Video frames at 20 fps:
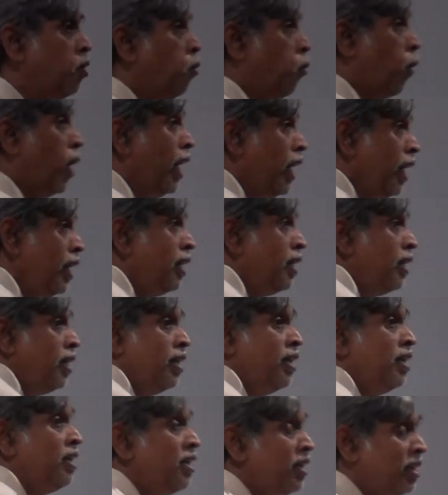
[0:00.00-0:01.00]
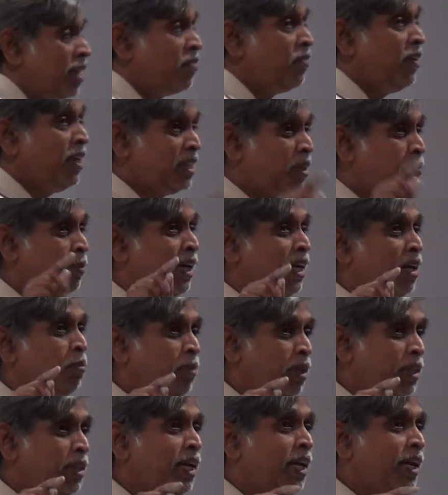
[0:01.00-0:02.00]
Why? The feature might have
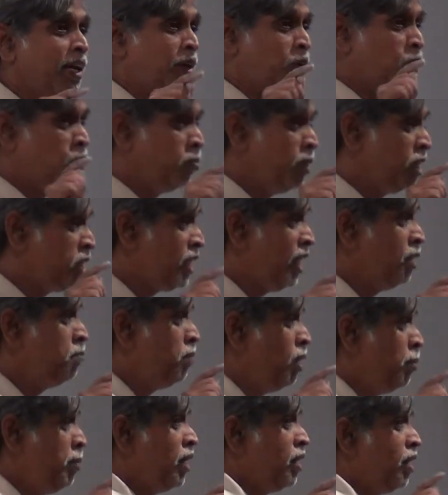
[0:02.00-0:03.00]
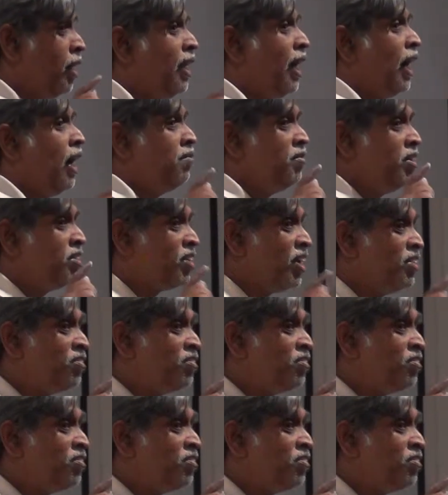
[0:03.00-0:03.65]
been there. Your machine maybe didn't have the